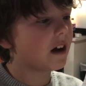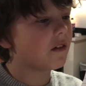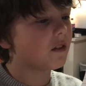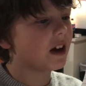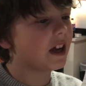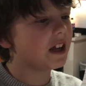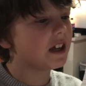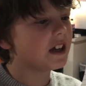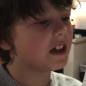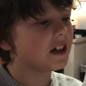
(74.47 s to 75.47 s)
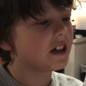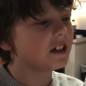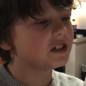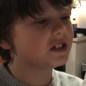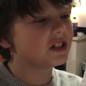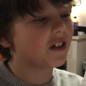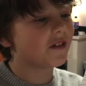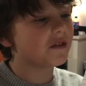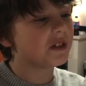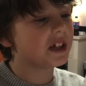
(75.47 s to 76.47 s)
away. So
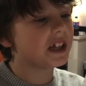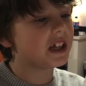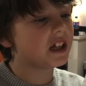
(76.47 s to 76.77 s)
he